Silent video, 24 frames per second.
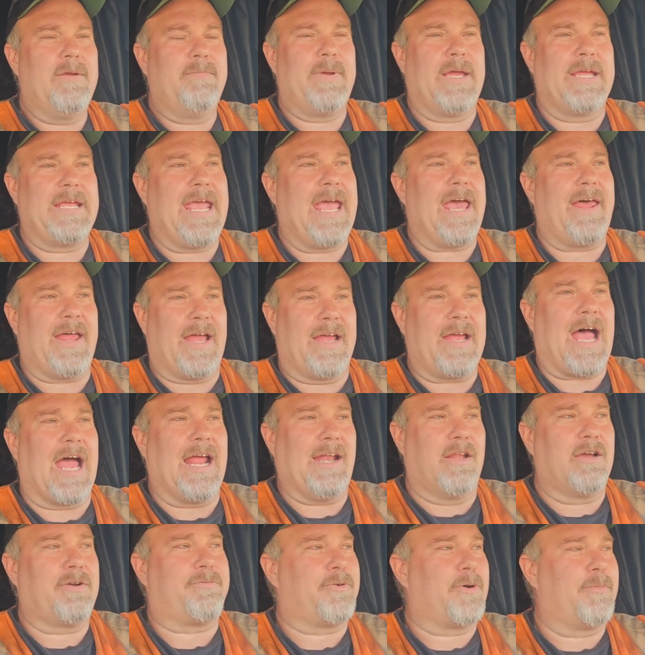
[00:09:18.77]
But yeah, I
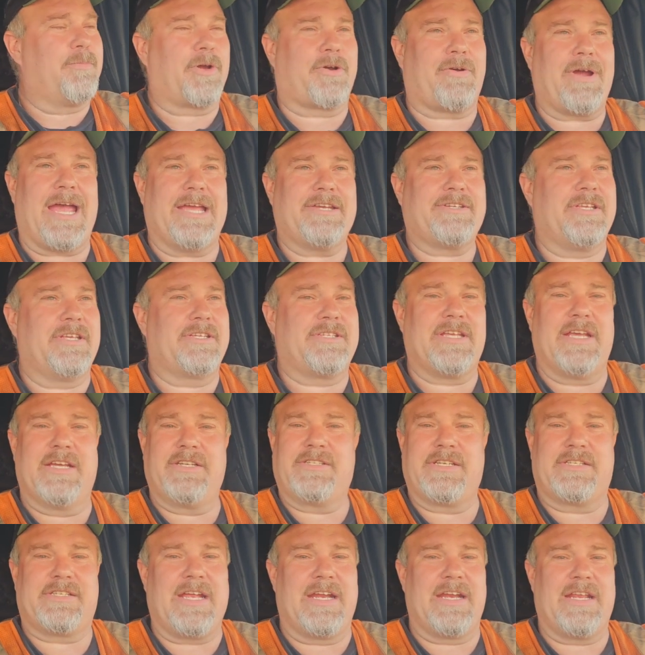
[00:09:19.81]
look for him to crash this thing
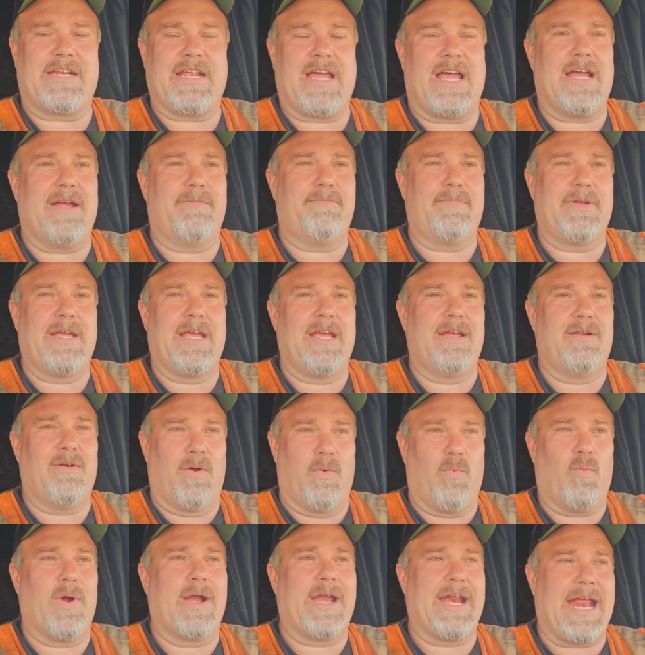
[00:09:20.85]
just any time.
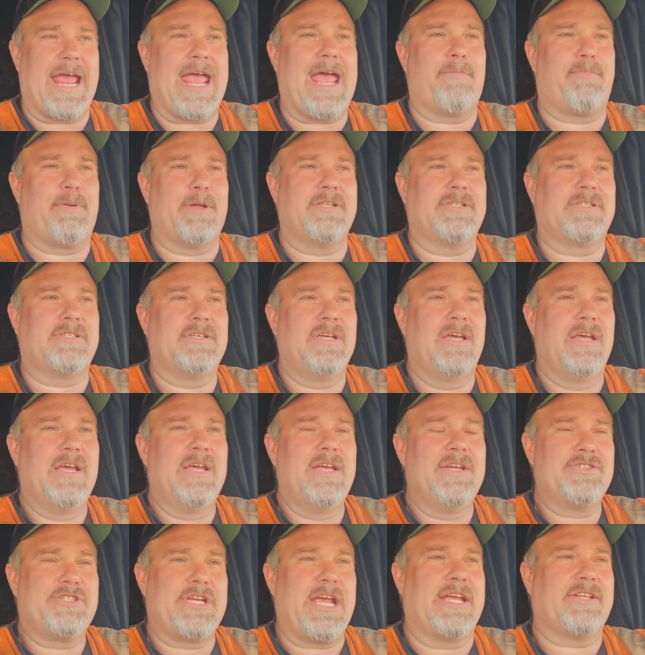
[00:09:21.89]
And when it happens,
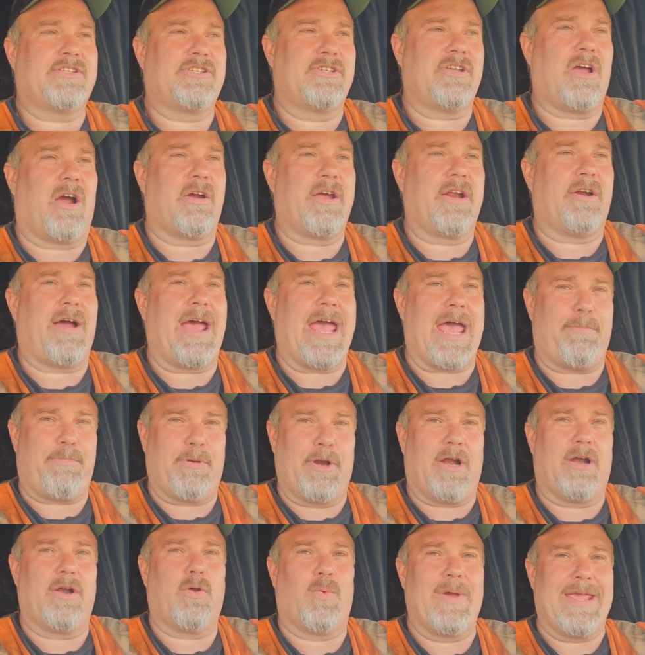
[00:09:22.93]
chances are it'll
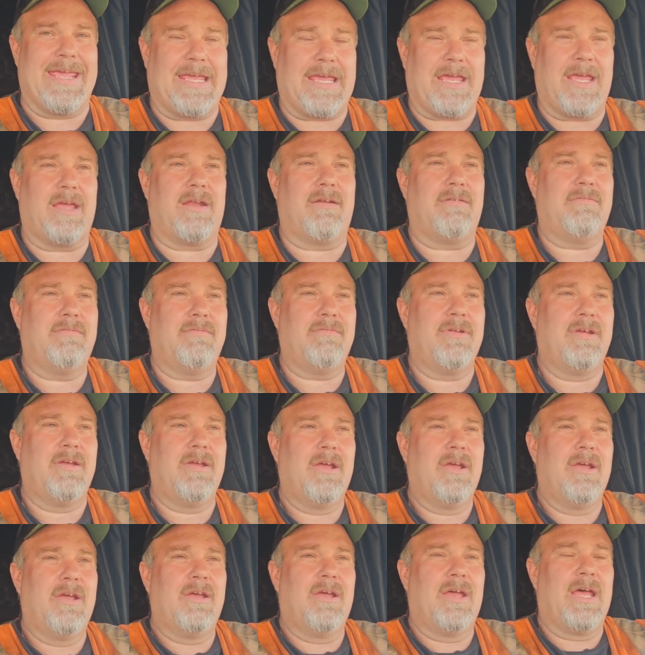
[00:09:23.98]
happen on the weekend.
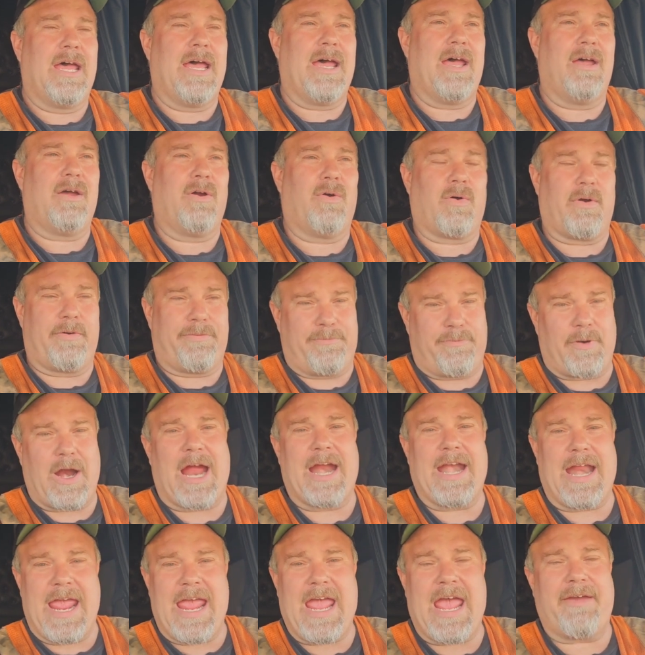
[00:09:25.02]
Or
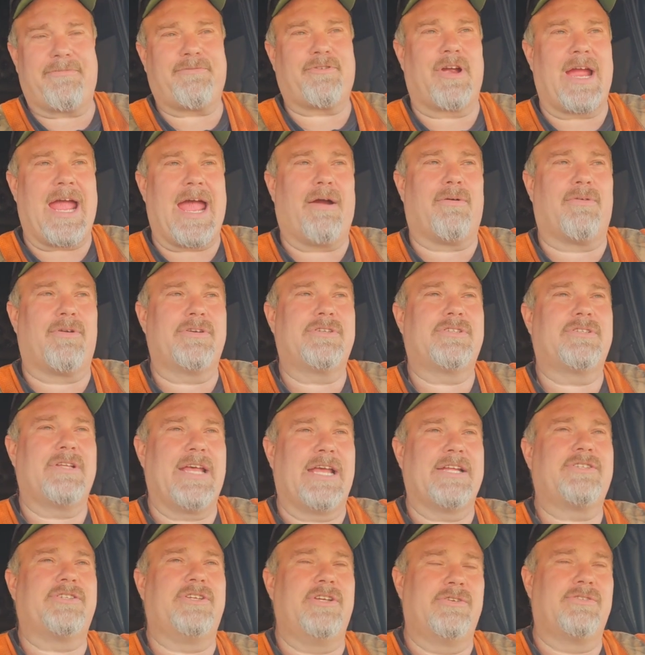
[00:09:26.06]
Friday after hours.
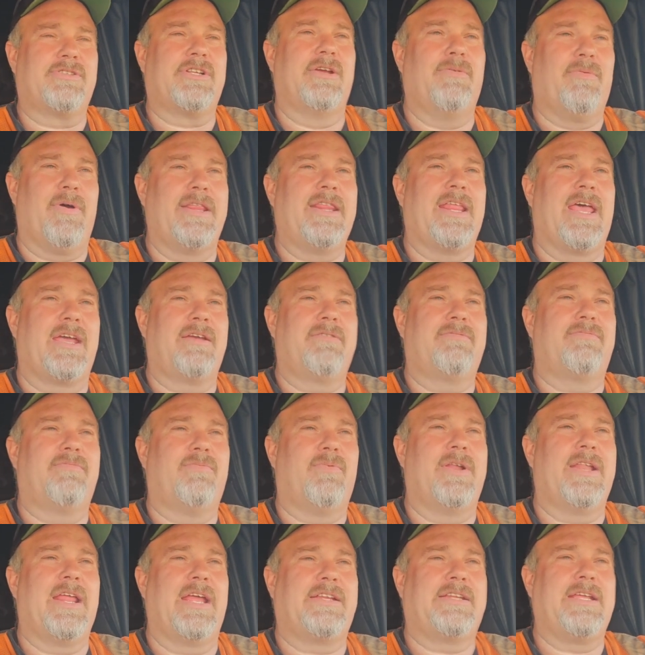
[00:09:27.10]
That's usually when
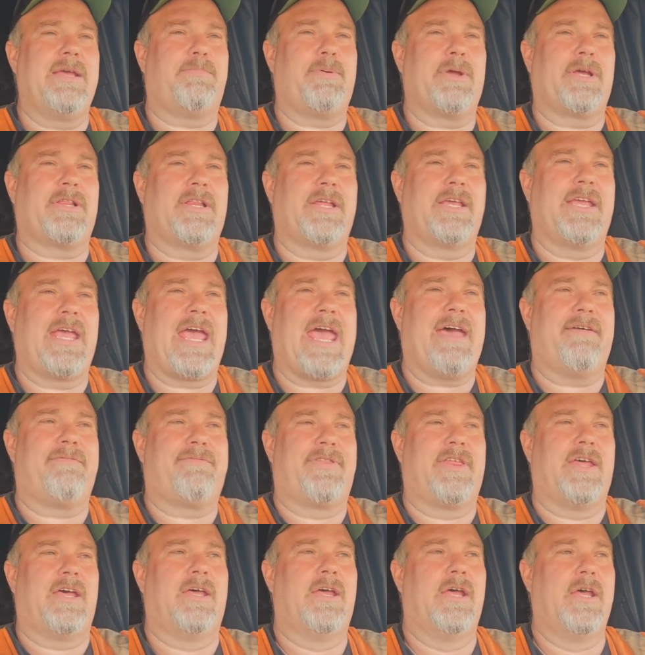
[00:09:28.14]
they typically
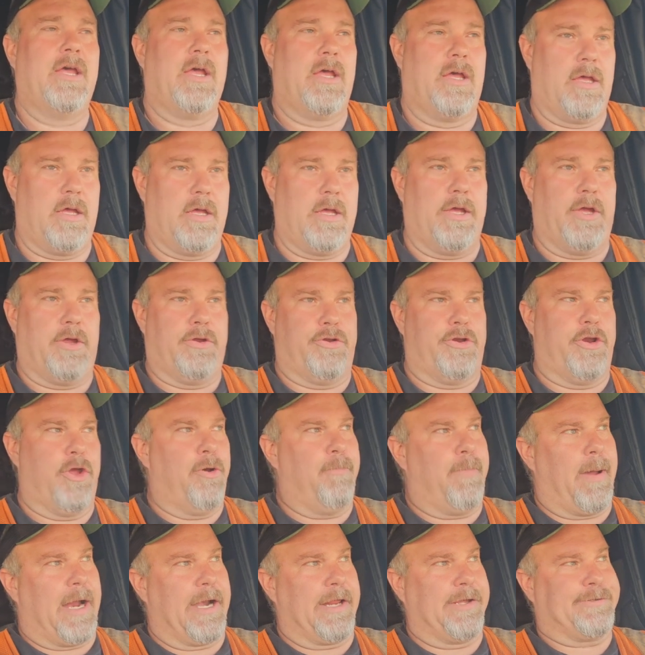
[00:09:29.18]
have the
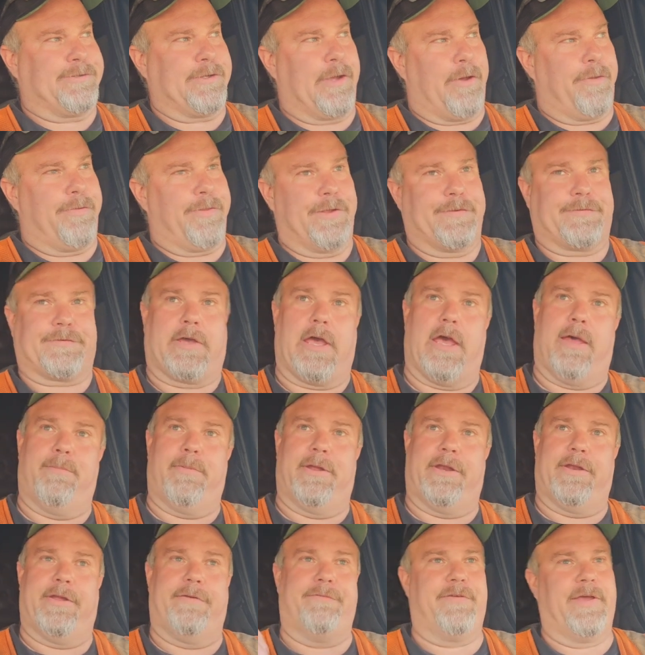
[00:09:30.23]
nobody saw this
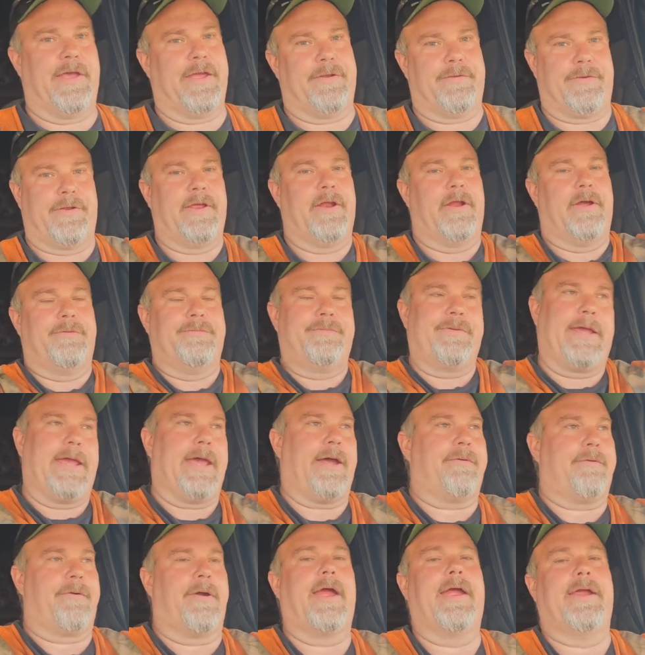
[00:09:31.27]
coming event.
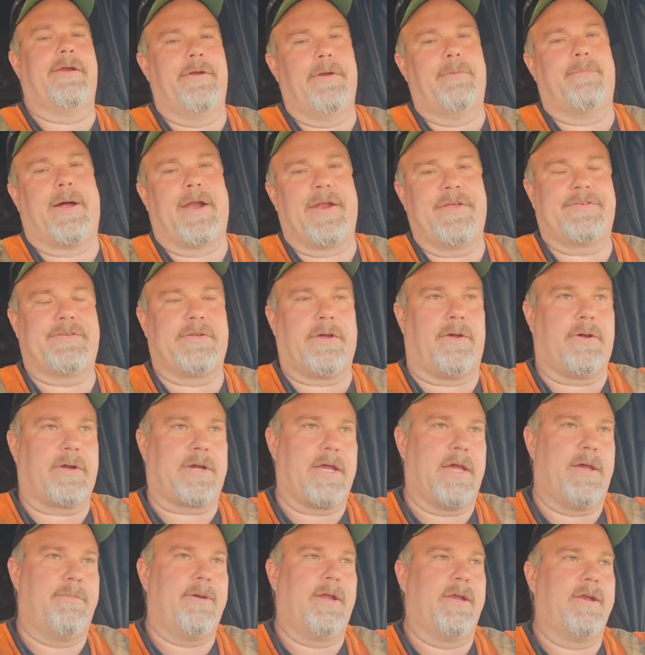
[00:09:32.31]
Yeah, right. Nobody saw it
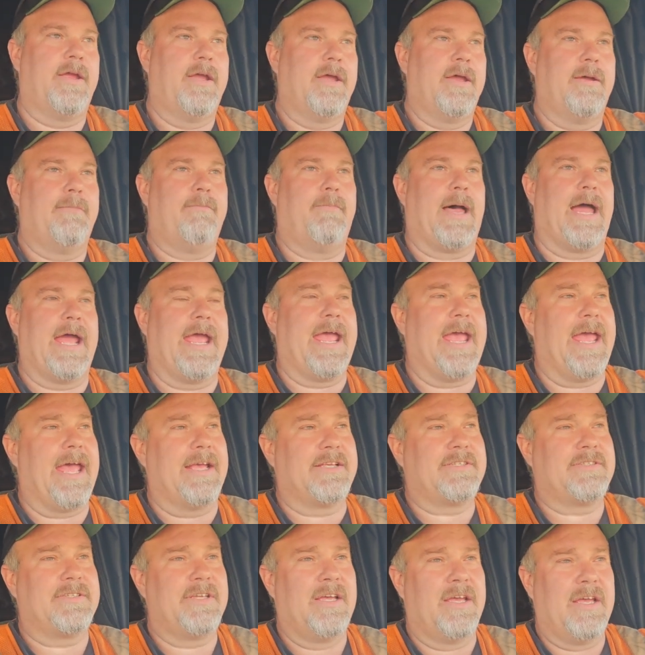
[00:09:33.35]
coming. My
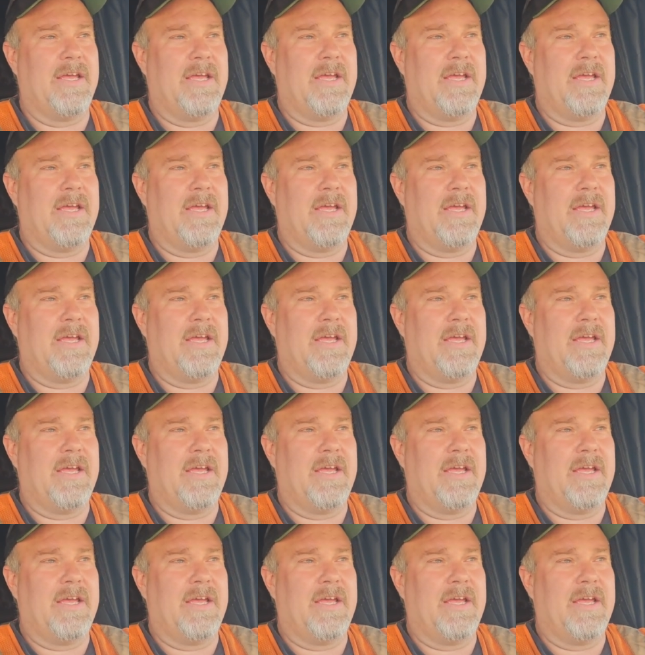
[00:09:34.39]
ass.